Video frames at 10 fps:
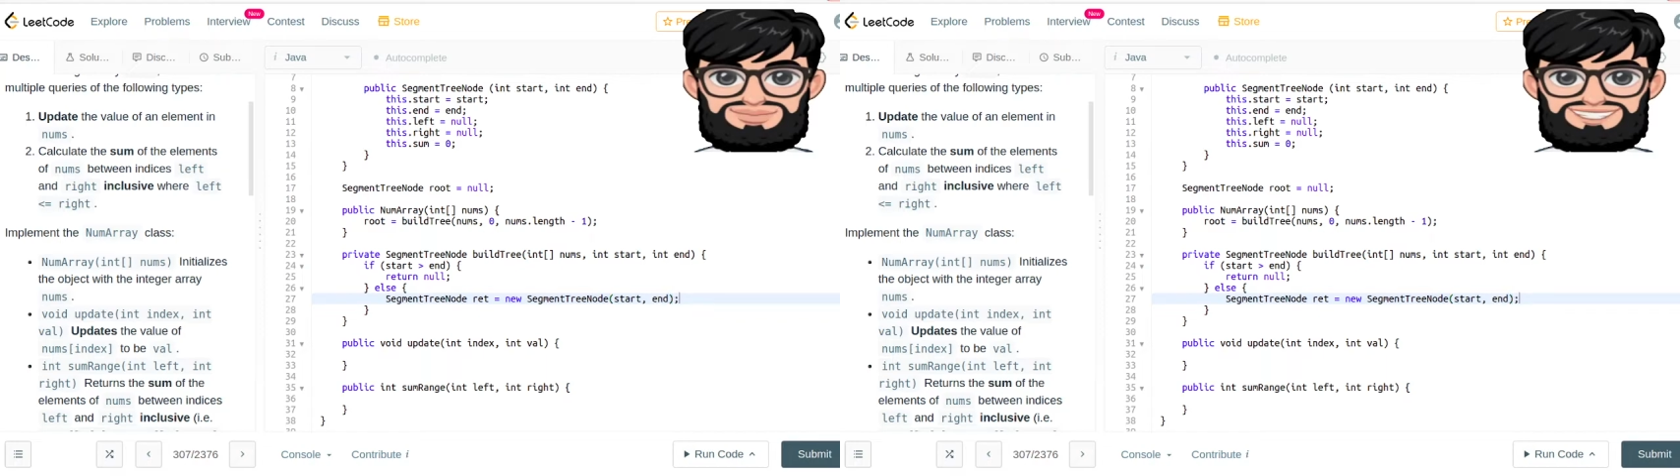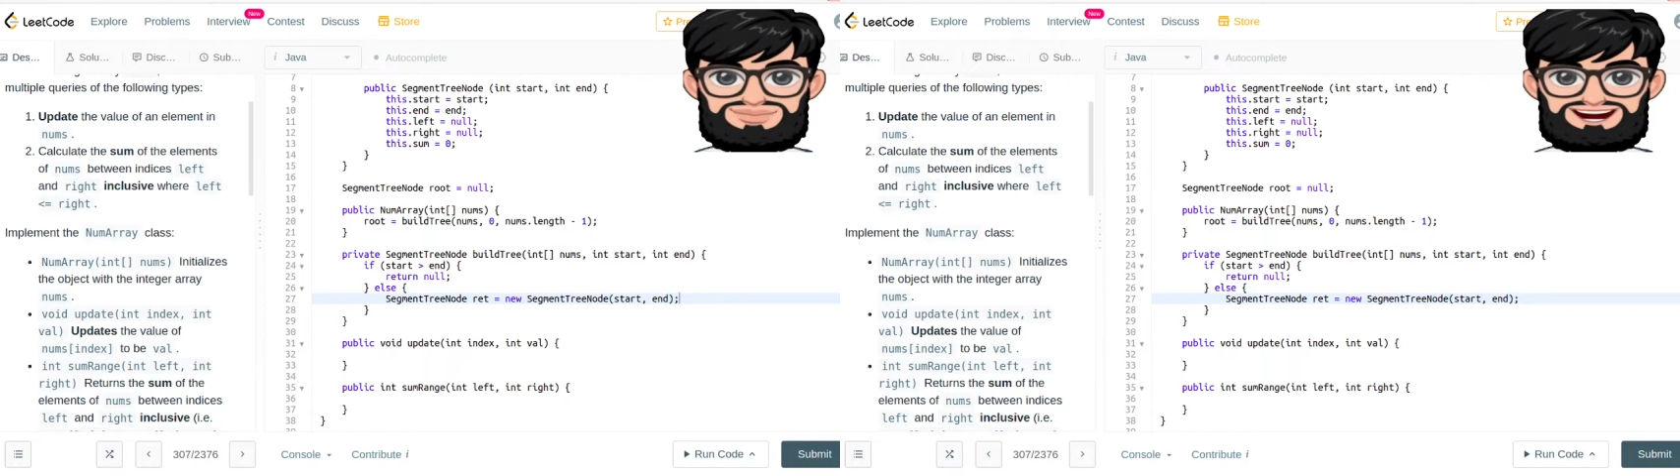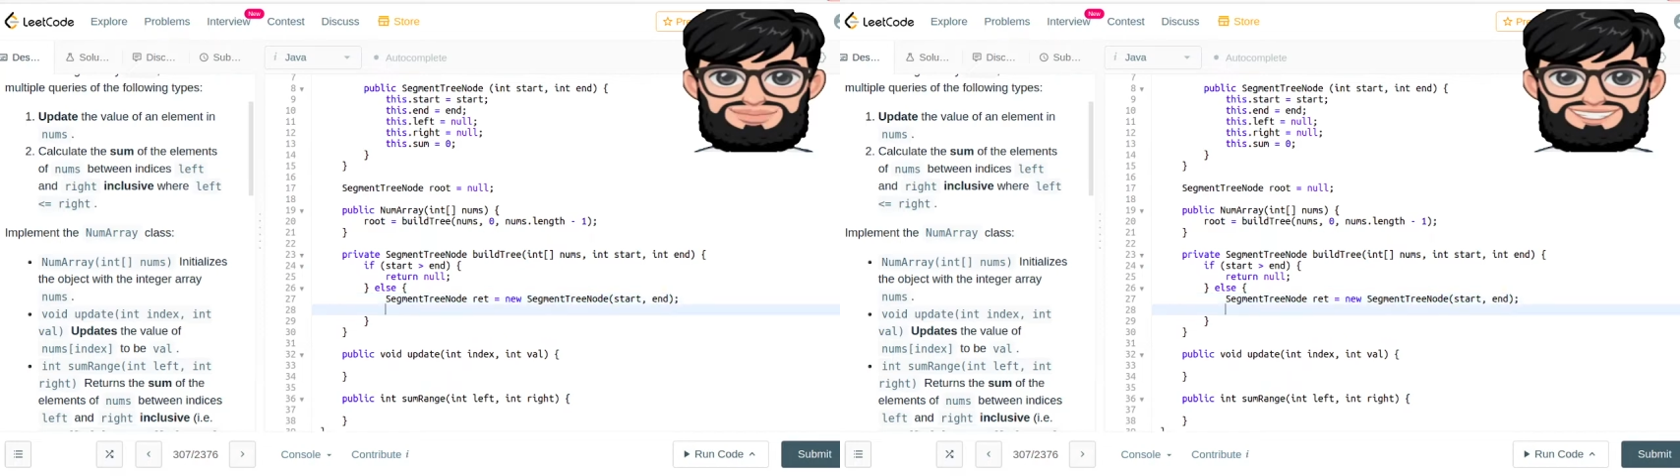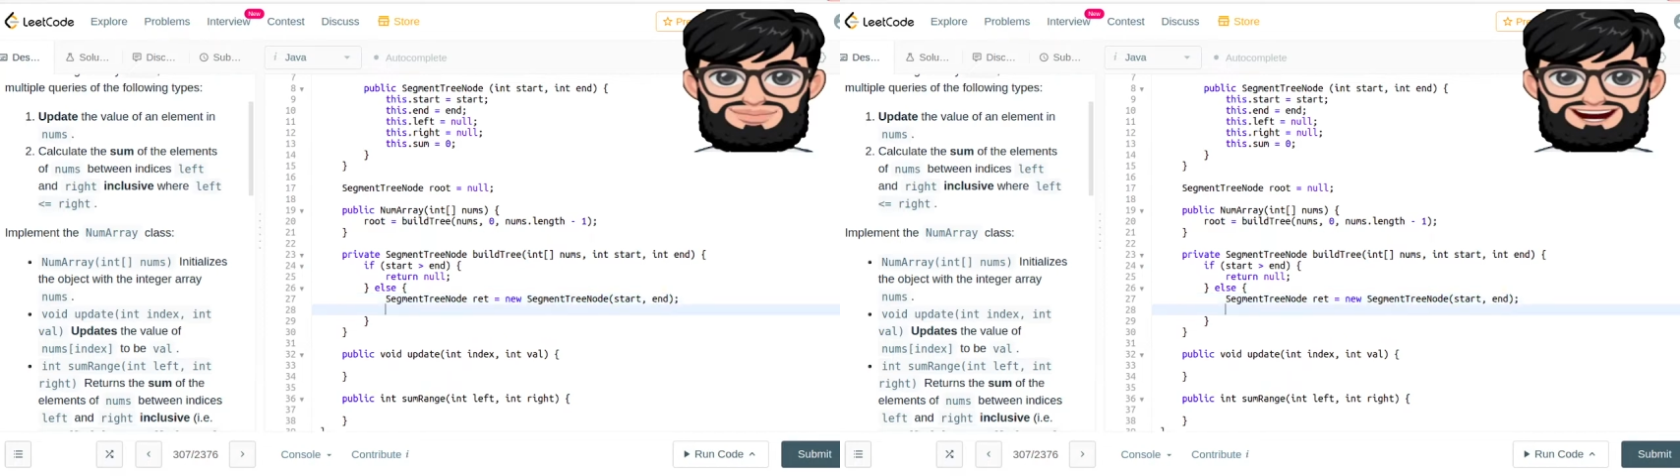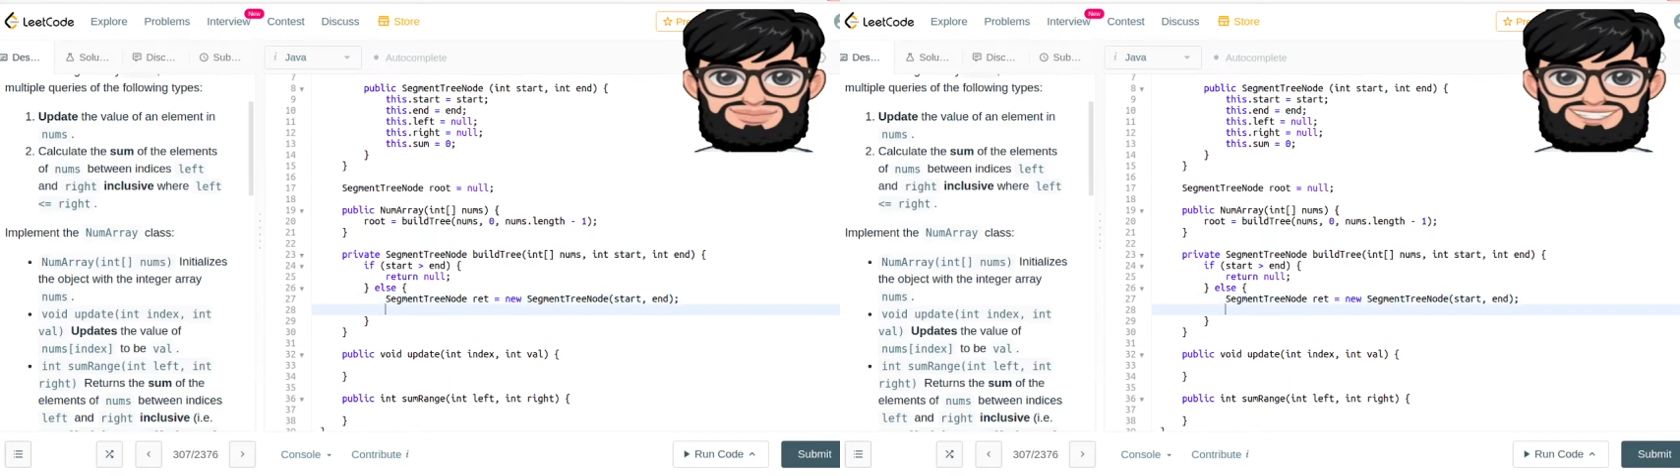So we
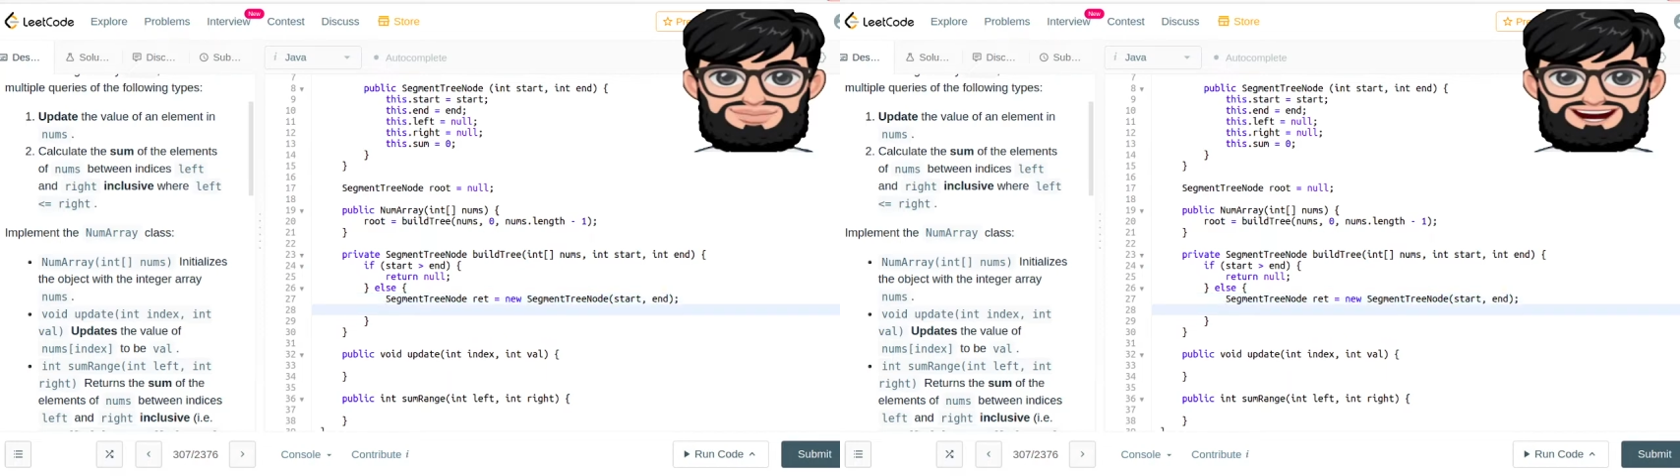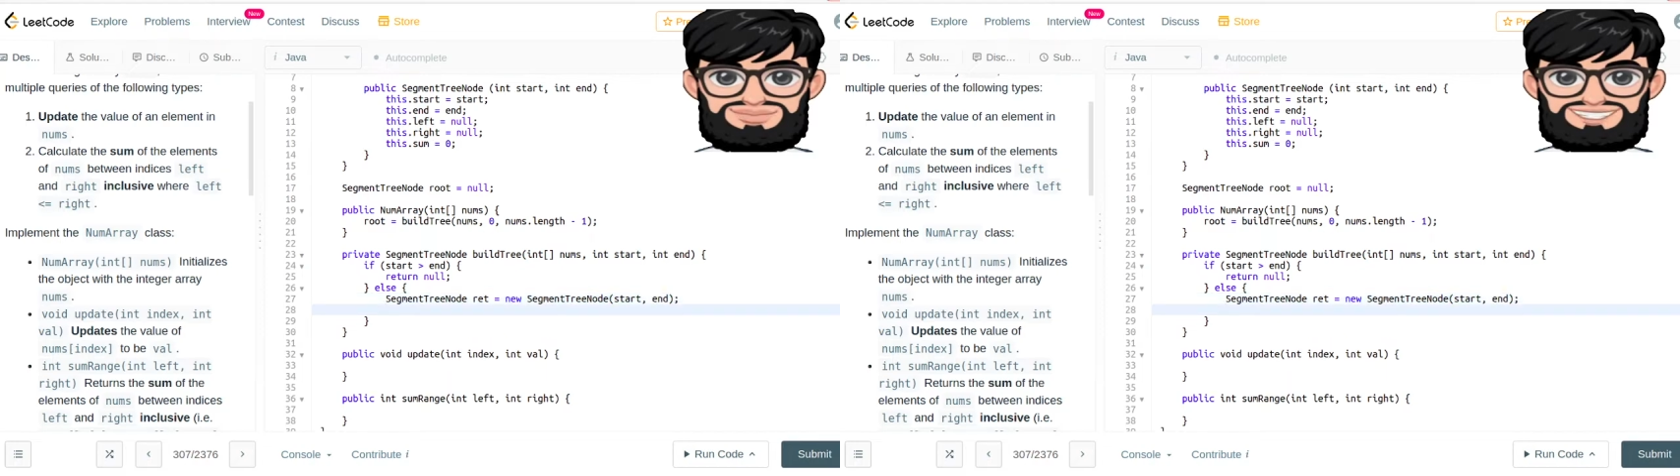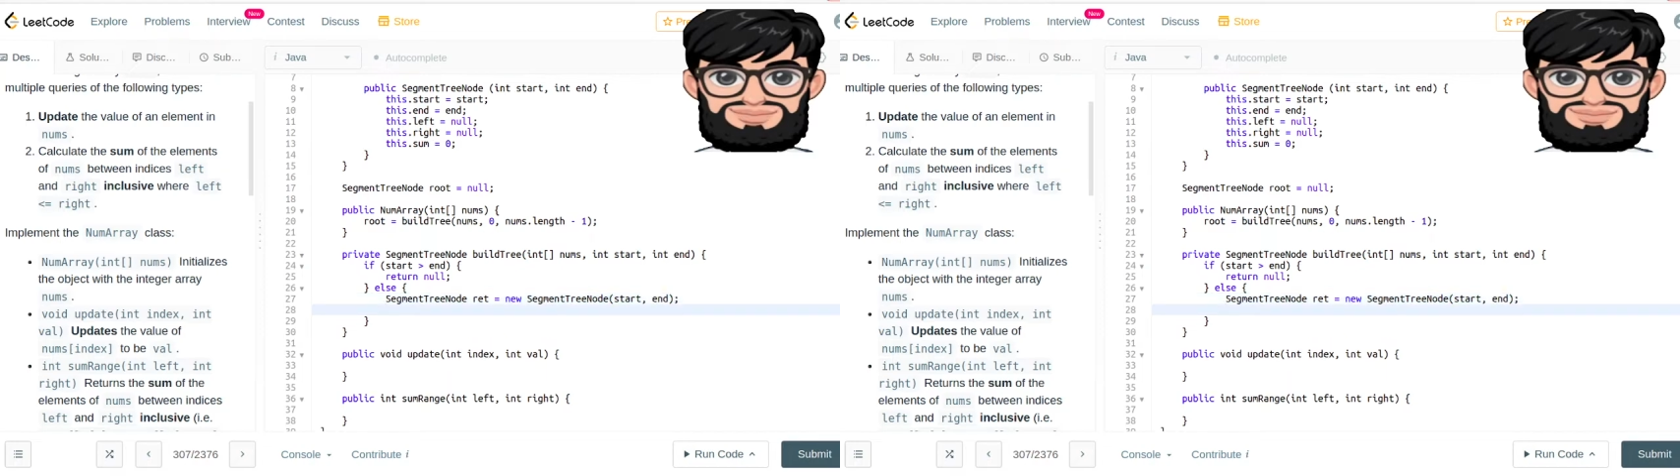created a new one,